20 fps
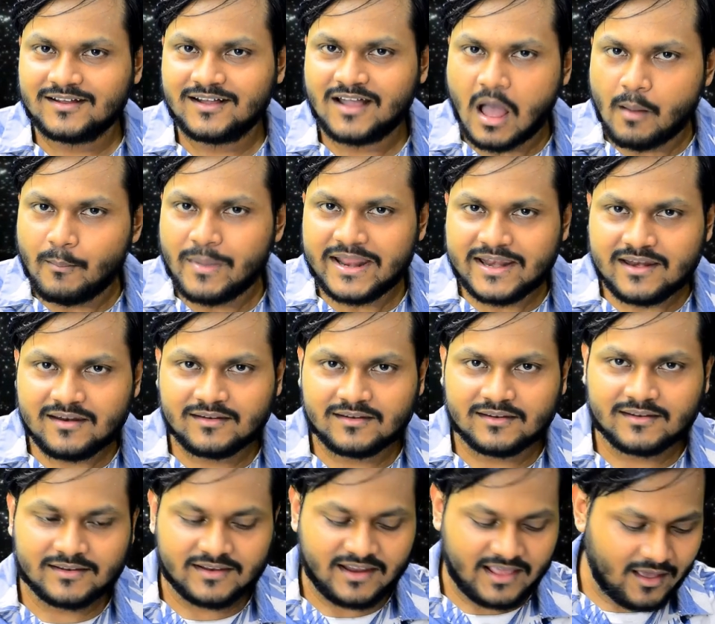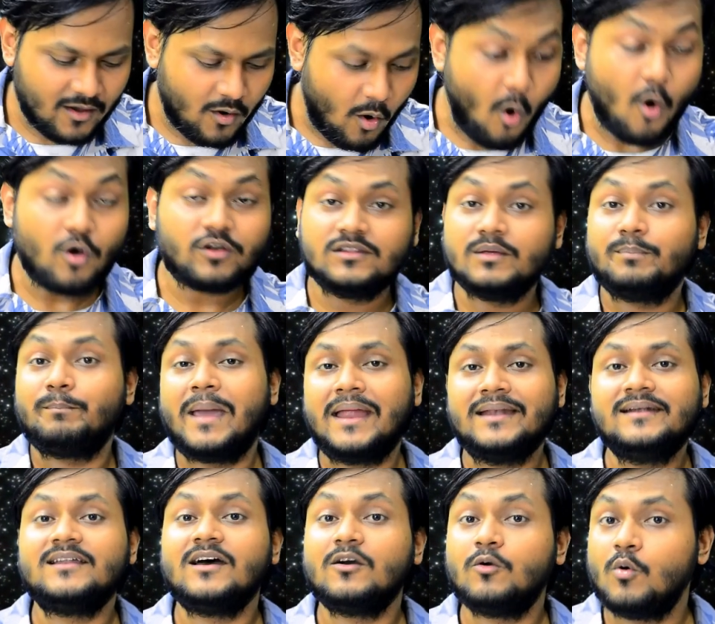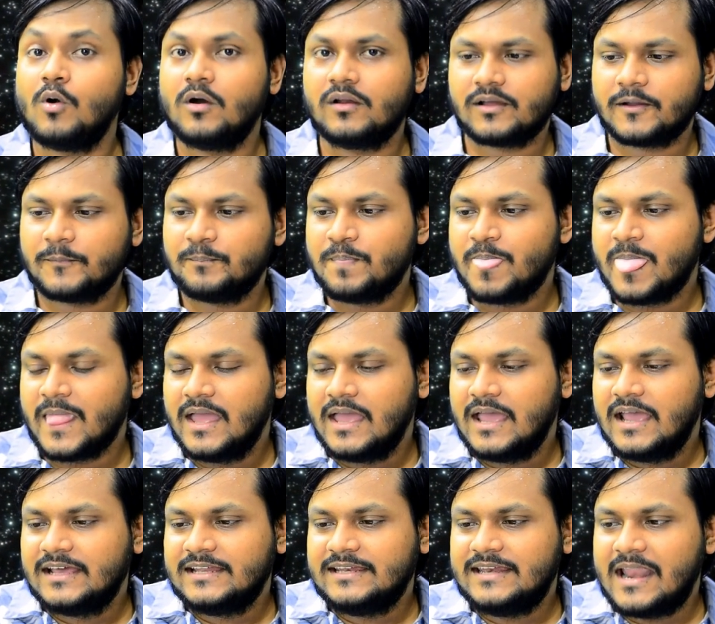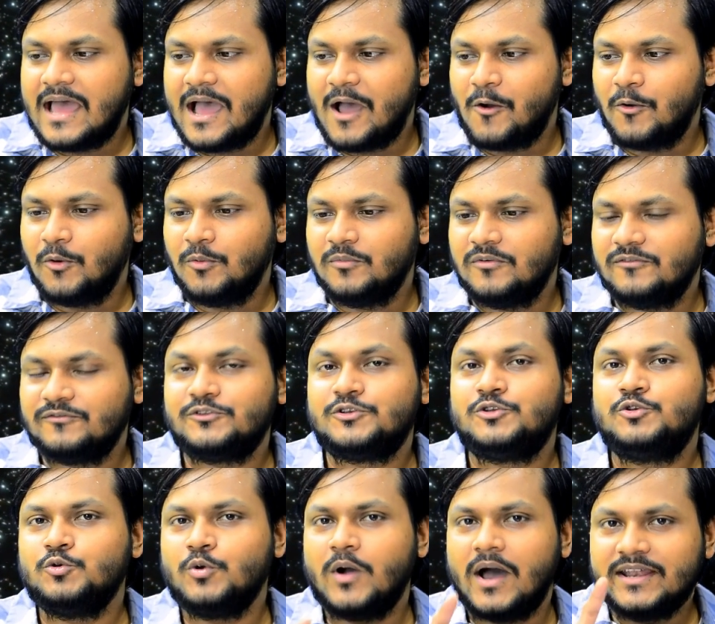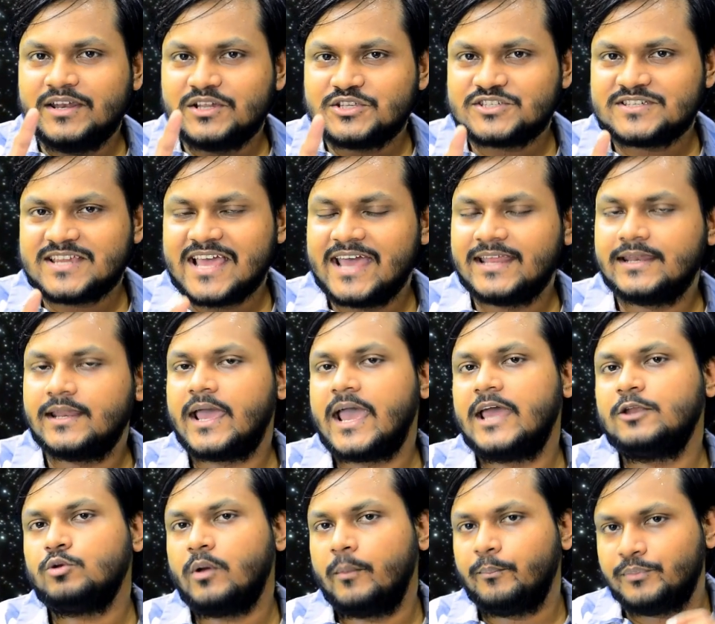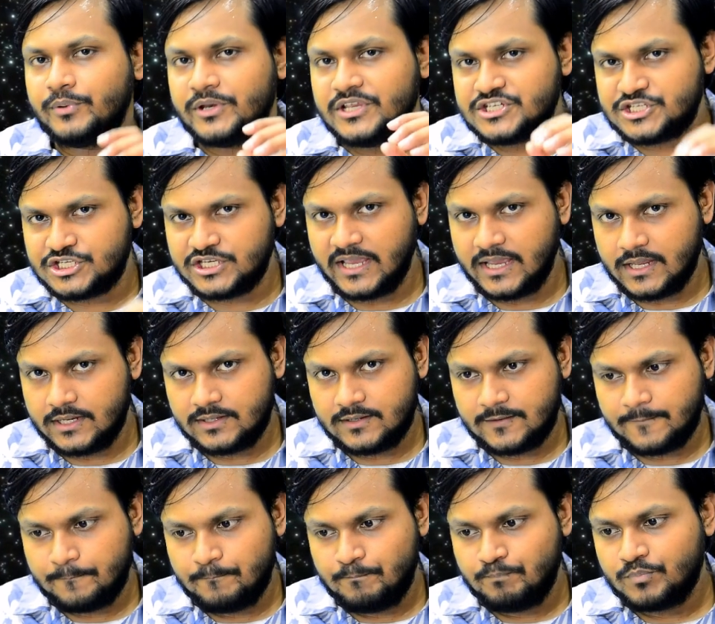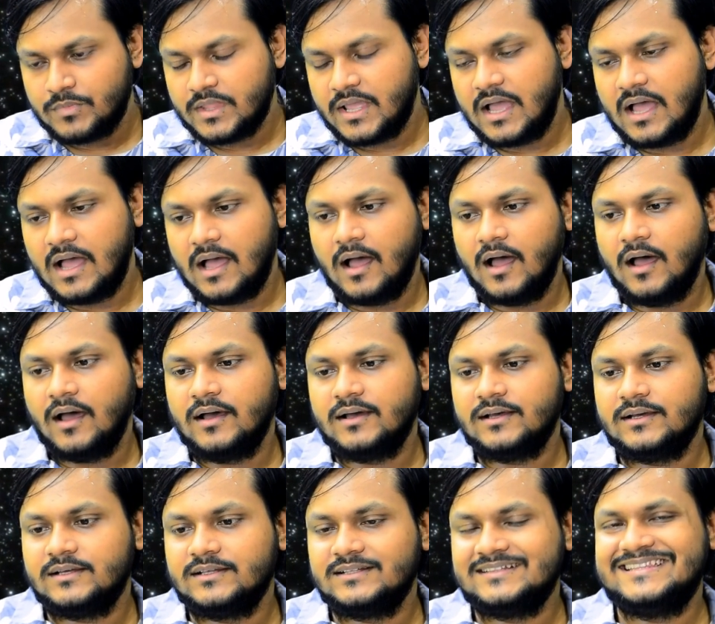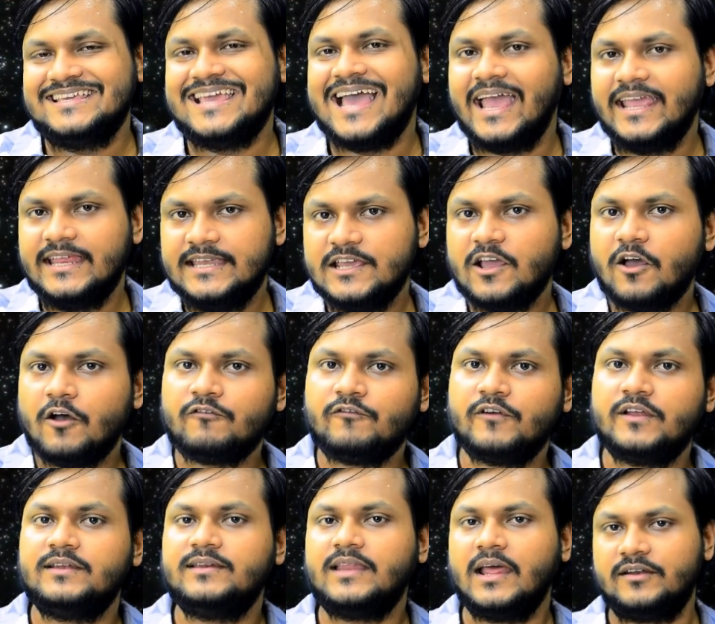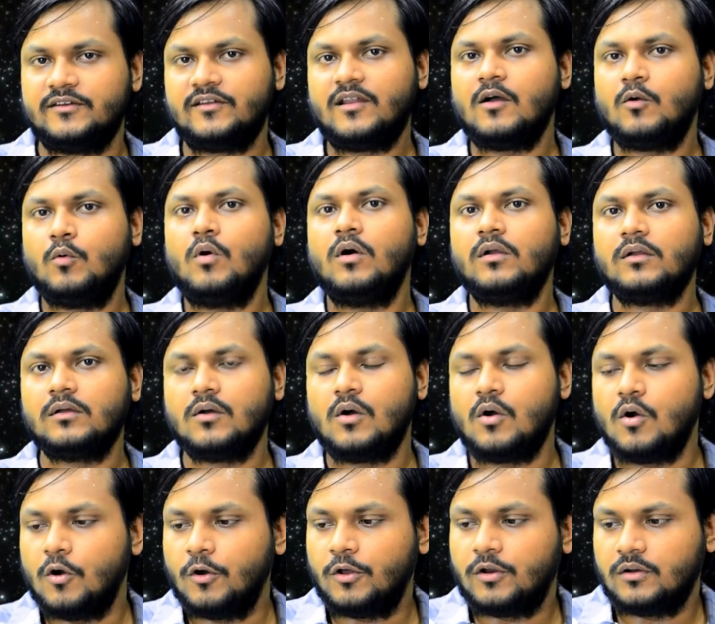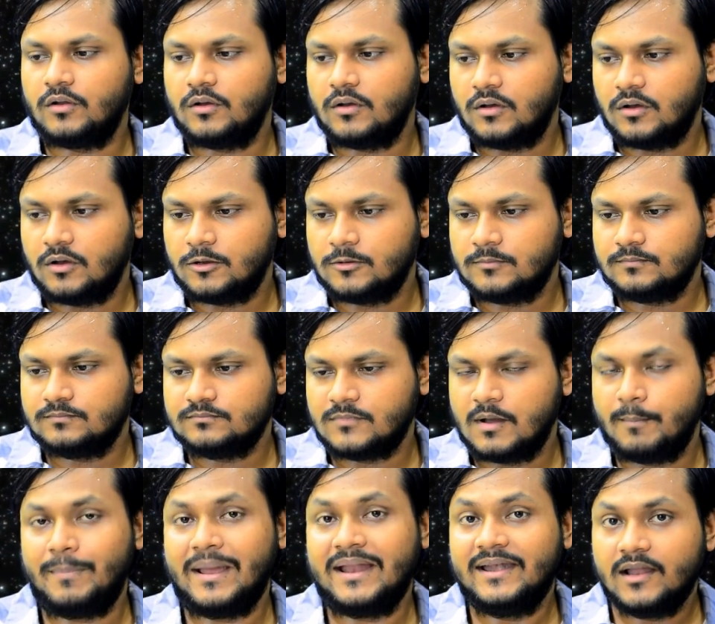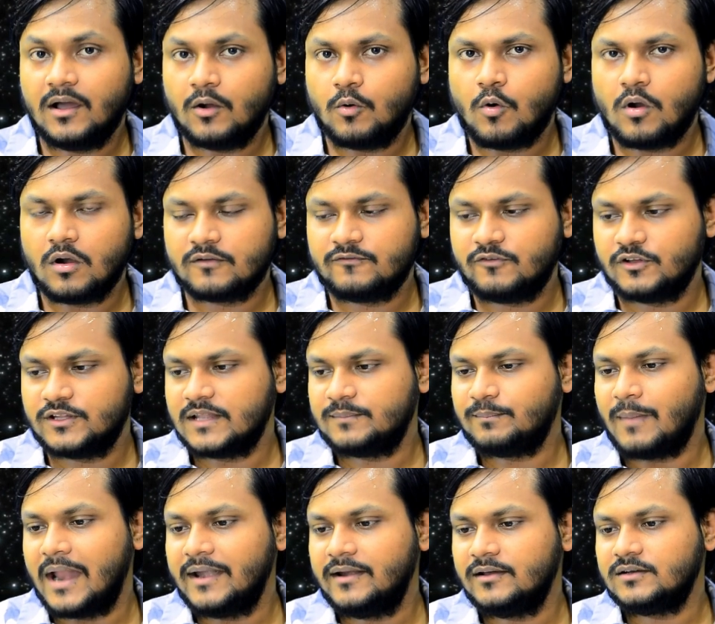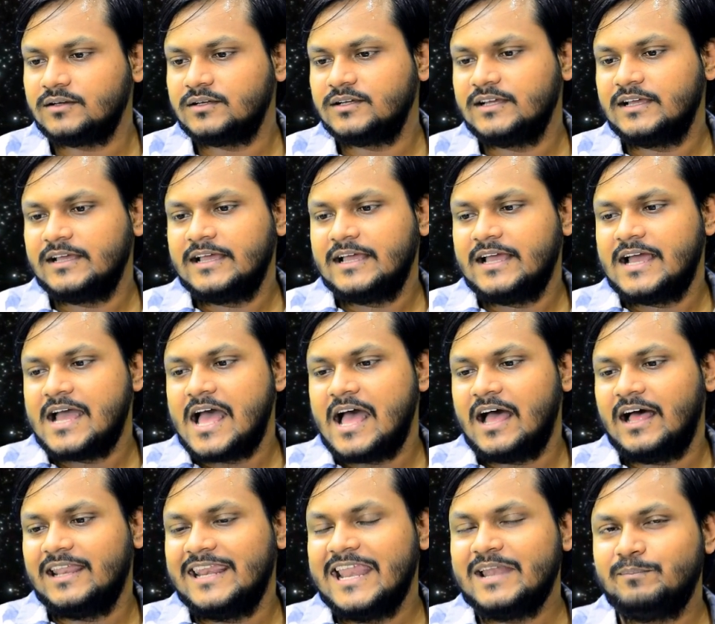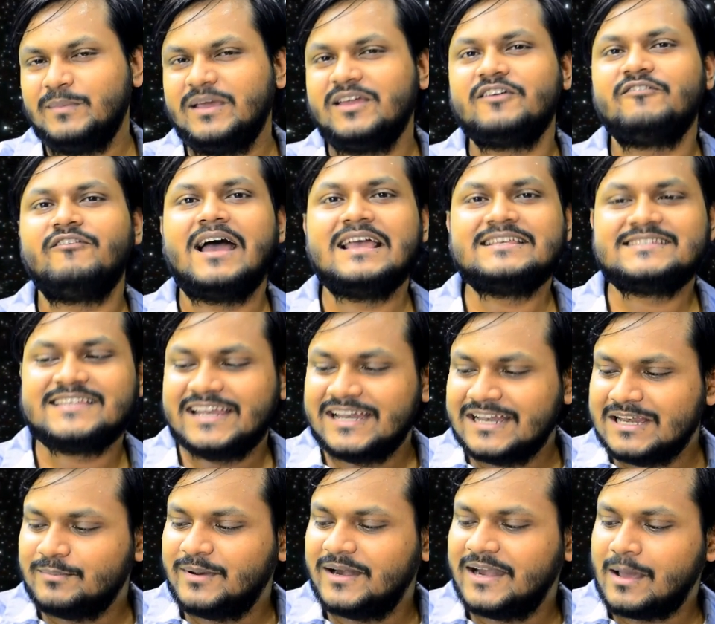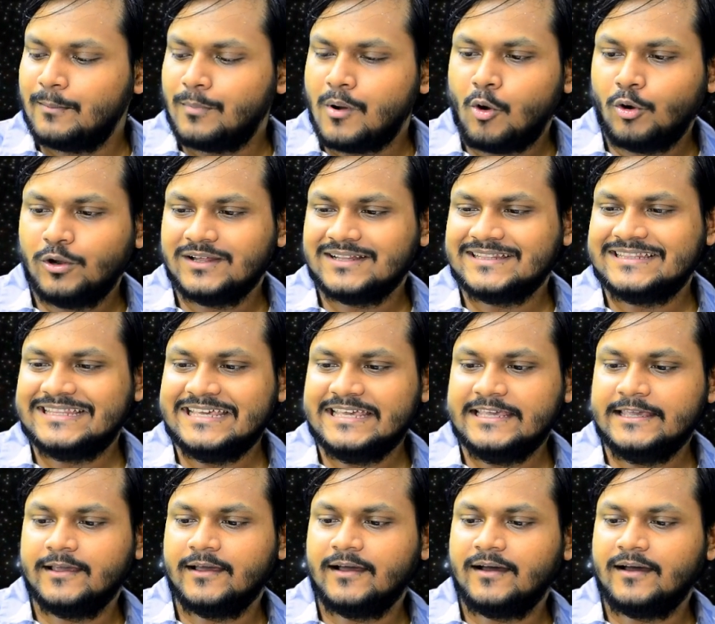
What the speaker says: come in, or the pentaquark? Now, to understand and to appreciate the idea of a tetraquark or a pentaquark for that matter, let me revise a little bit about the